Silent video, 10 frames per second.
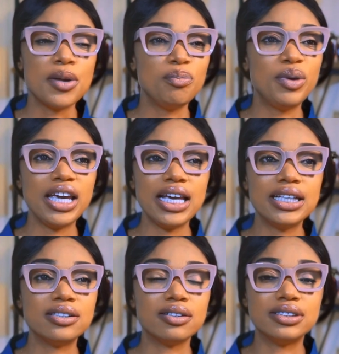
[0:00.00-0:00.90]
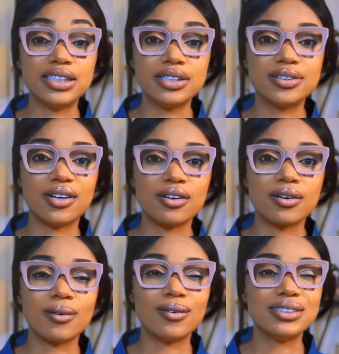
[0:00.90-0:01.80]
be it on
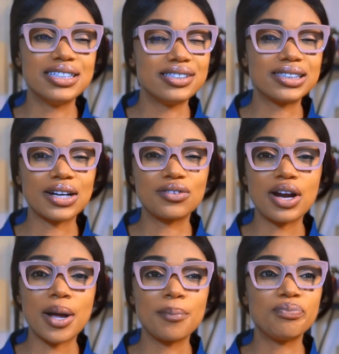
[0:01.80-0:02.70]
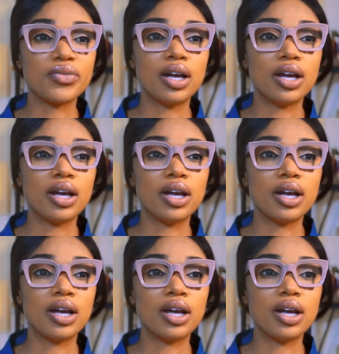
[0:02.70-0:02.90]
TikTok, on Instagram,